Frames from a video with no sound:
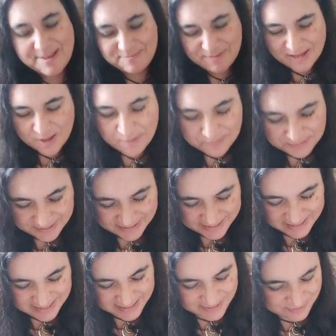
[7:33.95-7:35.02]
let me open
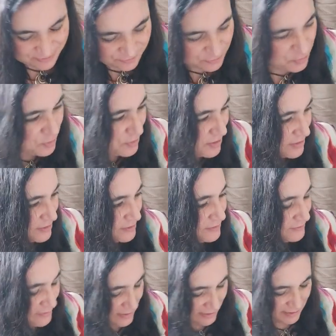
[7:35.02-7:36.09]
this for,
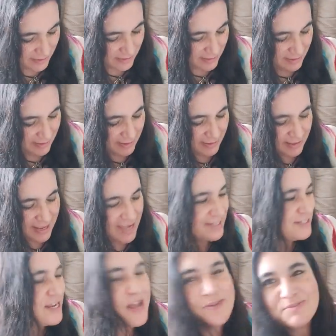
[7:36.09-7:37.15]

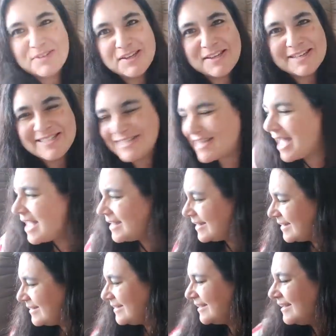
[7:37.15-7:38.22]
actually I'm too
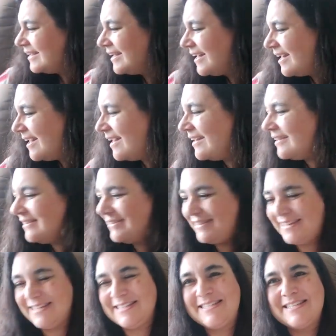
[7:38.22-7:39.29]
excited.
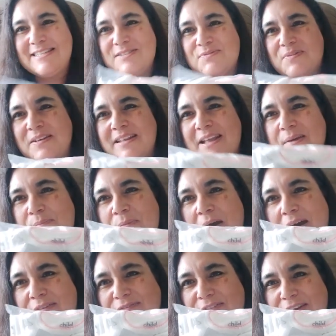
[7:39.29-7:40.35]
This is what I
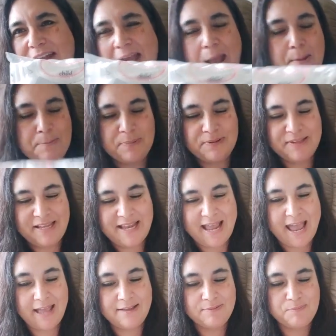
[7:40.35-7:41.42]
bought for Amberlee
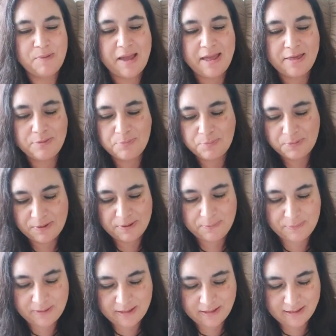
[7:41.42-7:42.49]
and my other
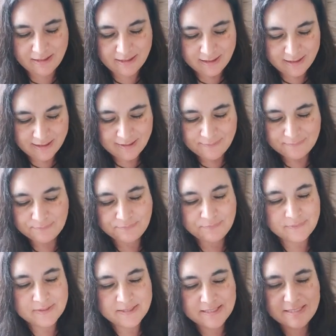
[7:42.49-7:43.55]
preemie.
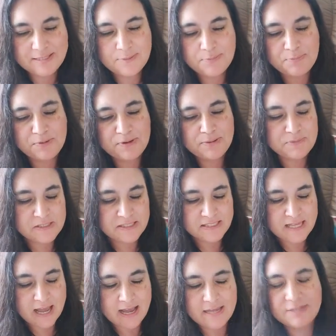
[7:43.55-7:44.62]
This is a preemie
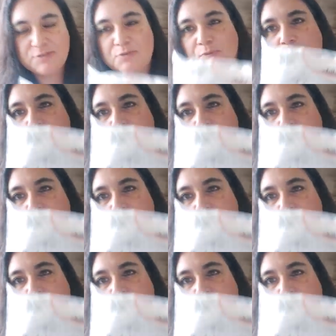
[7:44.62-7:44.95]
size